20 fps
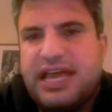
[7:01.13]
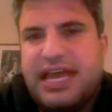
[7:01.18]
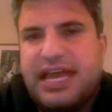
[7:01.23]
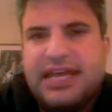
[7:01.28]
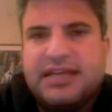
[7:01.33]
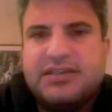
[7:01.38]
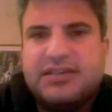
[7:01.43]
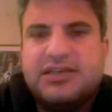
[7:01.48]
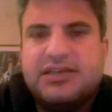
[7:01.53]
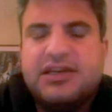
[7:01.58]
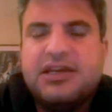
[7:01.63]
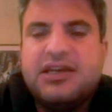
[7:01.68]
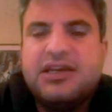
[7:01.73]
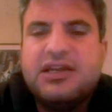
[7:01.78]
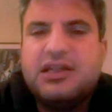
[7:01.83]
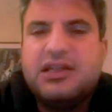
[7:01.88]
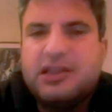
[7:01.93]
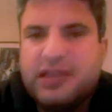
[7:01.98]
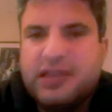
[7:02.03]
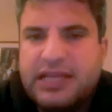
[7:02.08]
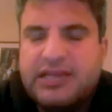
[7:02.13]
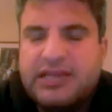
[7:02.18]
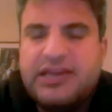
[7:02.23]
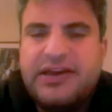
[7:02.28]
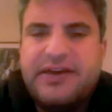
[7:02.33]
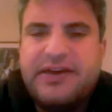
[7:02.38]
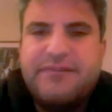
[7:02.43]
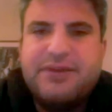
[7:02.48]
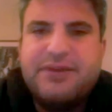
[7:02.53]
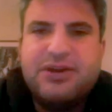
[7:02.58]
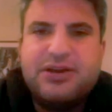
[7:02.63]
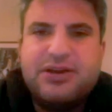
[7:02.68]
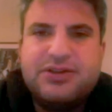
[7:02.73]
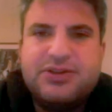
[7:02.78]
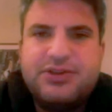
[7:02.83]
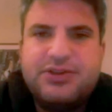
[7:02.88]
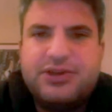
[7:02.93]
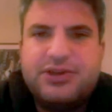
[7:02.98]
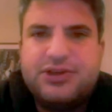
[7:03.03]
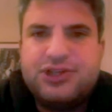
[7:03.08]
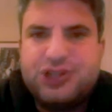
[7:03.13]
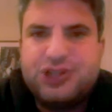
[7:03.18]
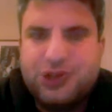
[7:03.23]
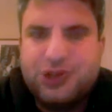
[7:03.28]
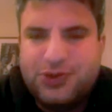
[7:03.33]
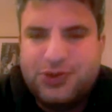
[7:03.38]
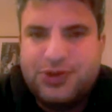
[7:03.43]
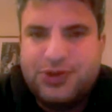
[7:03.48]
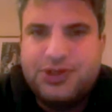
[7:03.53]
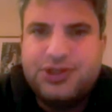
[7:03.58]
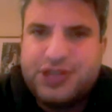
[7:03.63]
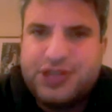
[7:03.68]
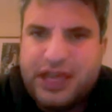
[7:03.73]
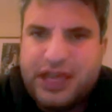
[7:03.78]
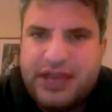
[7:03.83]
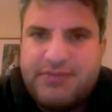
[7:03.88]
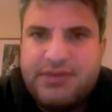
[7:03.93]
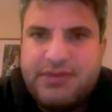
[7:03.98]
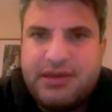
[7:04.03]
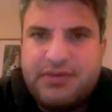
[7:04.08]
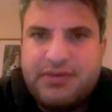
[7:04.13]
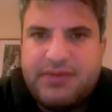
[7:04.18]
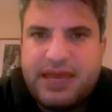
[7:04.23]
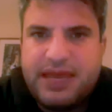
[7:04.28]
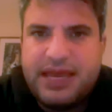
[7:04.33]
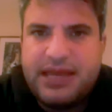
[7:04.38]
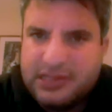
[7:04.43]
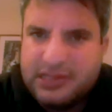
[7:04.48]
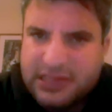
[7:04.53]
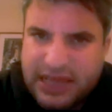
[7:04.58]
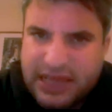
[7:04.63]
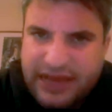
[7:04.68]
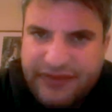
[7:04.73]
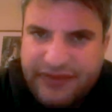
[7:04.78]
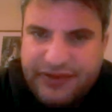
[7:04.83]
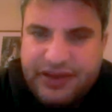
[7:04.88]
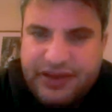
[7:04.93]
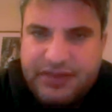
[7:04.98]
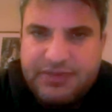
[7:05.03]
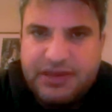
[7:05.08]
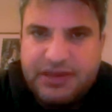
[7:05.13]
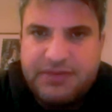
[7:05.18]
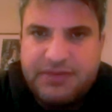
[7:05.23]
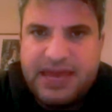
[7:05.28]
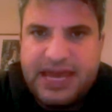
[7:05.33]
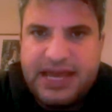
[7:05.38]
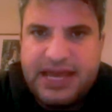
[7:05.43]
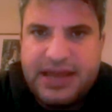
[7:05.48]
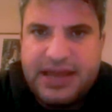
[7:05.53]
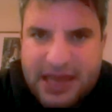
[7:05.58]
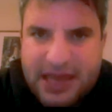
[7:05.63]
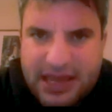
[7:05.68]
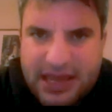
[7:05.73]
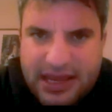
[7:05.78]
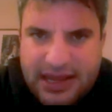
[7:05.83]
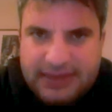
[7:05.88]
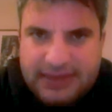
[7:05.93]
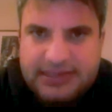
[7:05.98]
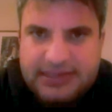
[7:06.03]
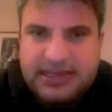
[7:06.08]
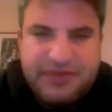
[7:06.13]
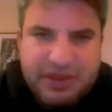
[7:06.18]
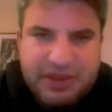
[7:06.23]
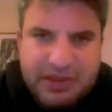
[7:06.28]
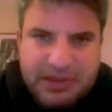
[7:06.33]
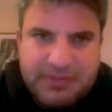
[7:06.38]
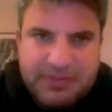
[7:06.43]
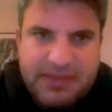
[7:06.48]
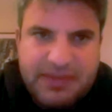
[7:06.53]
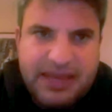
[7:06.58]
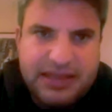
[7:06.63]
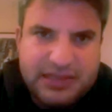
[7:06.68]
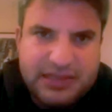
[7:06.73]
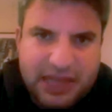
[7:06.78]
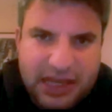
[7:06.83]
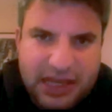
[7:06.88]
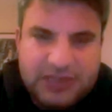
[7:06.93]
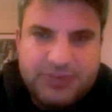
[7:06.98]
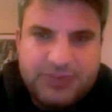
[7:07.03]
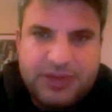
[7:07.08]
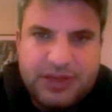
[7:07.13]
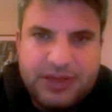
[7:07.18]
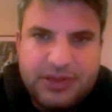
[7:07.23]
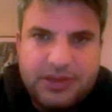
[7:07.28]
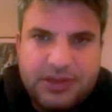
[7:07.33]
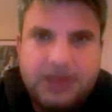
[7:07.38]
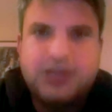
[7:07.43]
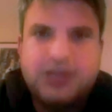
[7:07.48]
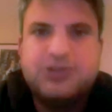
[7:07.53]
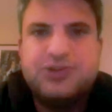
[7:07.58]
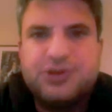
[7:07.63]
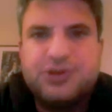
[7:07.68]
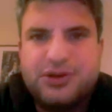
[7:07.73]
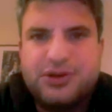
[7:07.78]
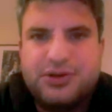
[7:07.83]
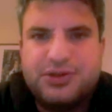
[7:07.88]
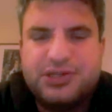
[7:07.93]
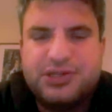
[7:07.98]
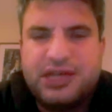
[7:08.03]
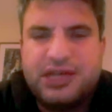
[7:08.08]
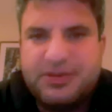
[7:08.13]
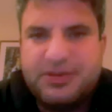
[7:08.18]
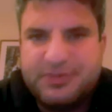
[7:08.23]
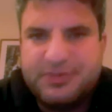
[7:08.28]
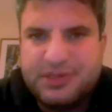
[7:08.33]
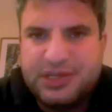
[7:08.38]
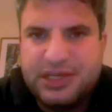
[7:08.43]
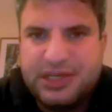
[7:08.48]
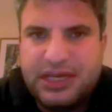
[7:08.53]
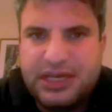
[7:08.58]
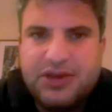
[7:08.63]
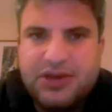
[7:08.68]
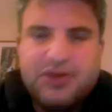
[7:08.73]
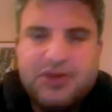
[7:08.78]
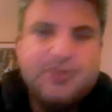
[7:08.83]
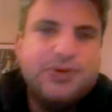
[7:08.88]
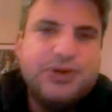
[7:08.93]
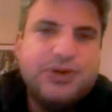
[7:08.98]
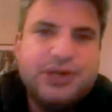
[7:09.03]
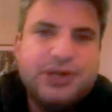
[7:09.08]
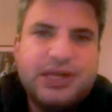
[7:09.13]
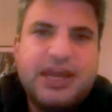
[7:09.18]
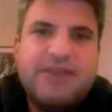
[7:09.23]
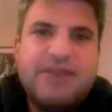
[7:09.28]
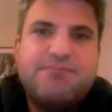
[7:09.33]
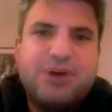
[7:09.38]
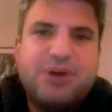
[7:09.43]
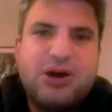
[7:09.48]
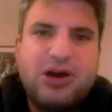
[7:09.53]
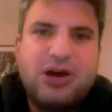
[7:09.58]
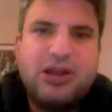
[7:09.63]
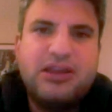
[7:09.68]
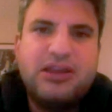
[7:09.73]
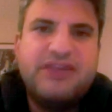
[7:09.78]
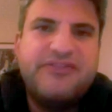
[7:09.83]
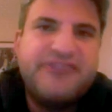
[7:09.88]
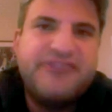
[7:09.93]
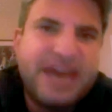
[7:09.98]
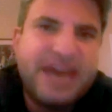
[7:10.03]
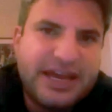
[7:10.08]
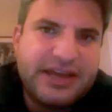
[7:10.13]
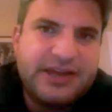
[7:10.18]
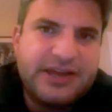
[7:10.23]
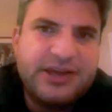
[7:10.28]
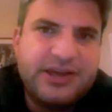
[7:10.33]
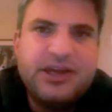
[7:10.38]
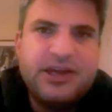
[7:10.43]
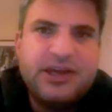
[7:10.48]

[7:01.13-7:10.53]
and Linda, but also their children, Shane McMahon, Stephanie McMahon, and Stephanie McMahon's husband, Hunter Hearst Helmsley, real name Paul Levesque,